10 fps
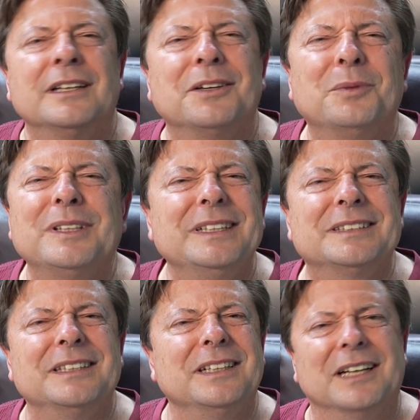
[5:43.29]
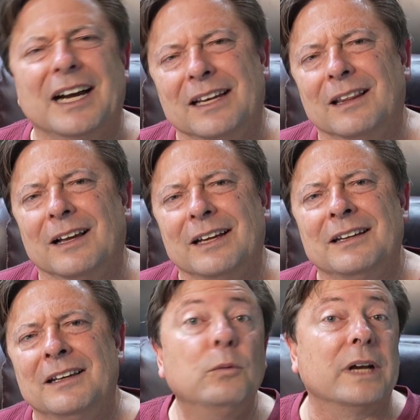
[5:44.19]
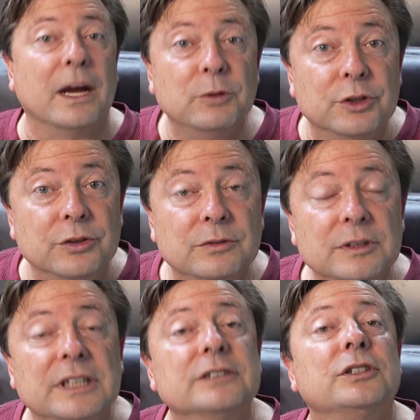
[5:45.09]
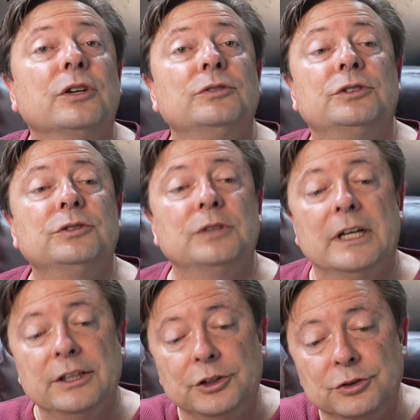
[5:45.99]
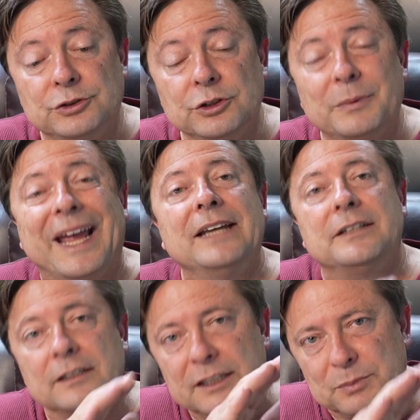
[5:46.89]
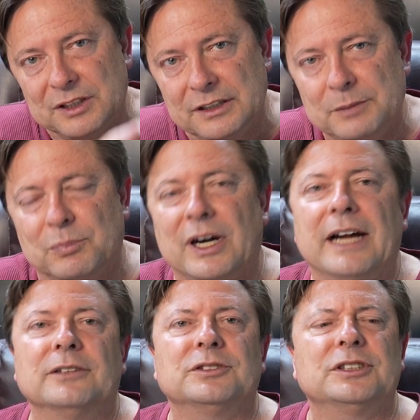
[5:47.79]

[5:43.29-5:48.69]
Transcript: There really isn't a guideline. What I would do is go to YouTube and deliberately browse.